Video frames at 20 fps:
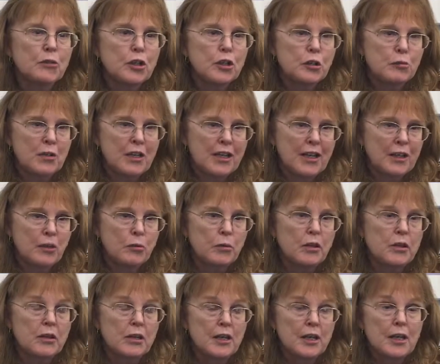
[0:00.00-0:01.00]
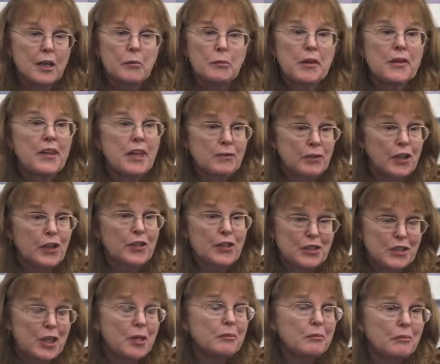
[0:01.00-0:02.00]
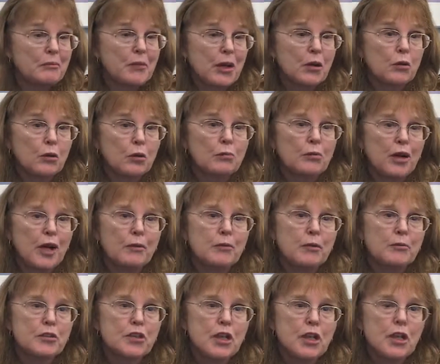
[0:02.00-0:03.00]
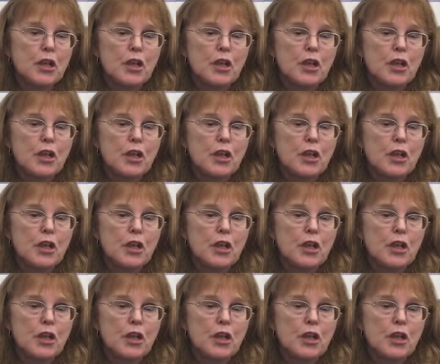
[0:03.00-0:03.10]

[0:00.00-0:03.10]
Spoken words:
communicated with, but they have a lot of the same medical problems.